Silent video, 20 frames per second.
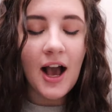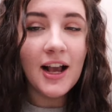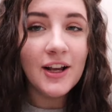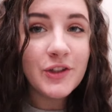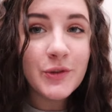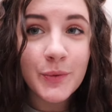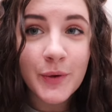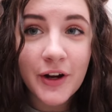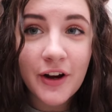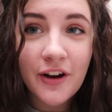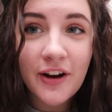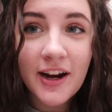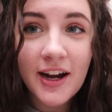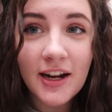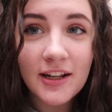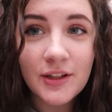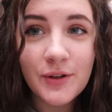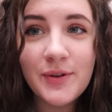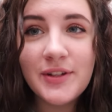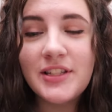I swear,
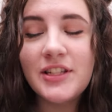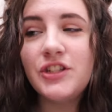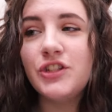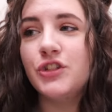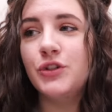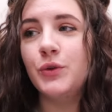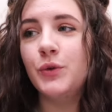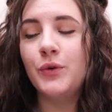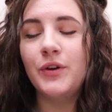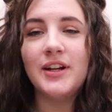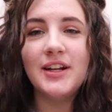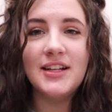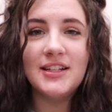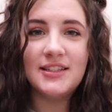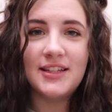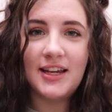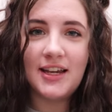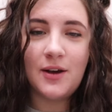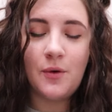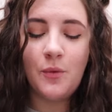Ana Luisa's jewelry is
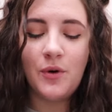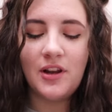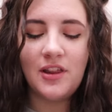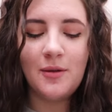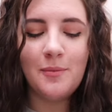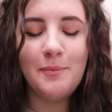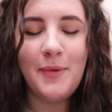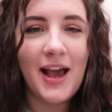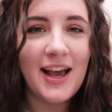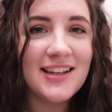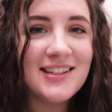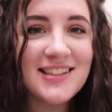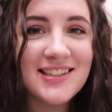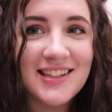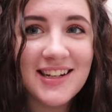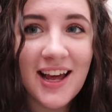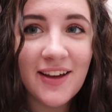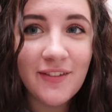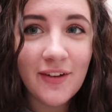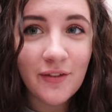like one of the best
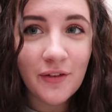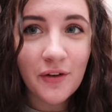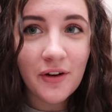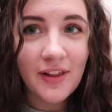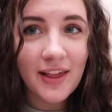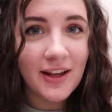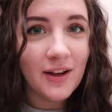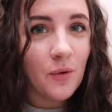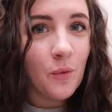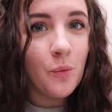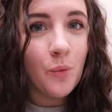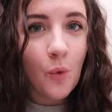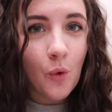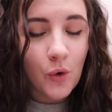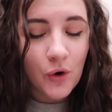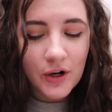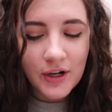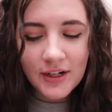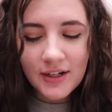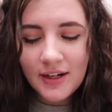that I've ever like
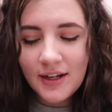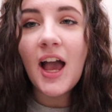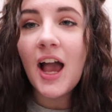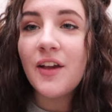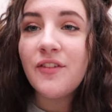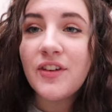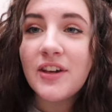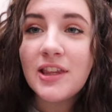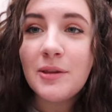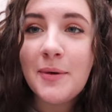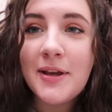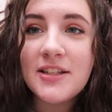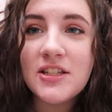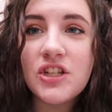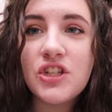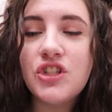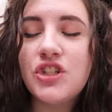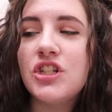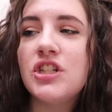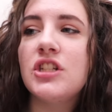worn. I feel like the
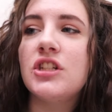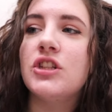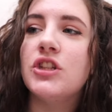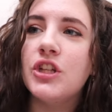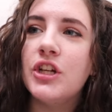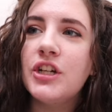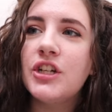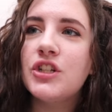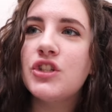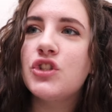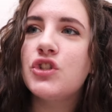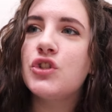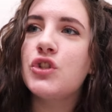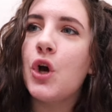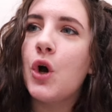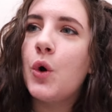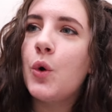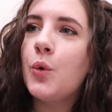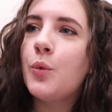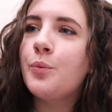pieces just look
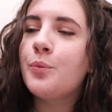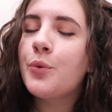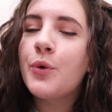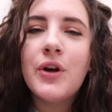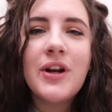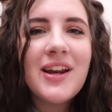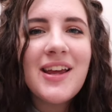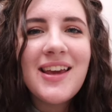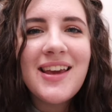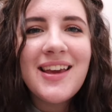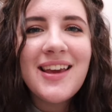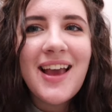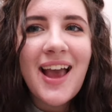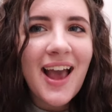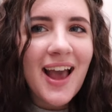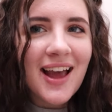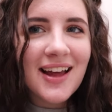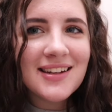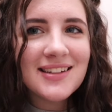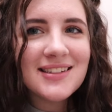so pretty
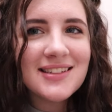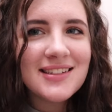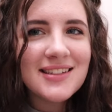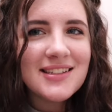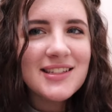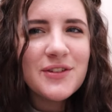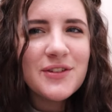and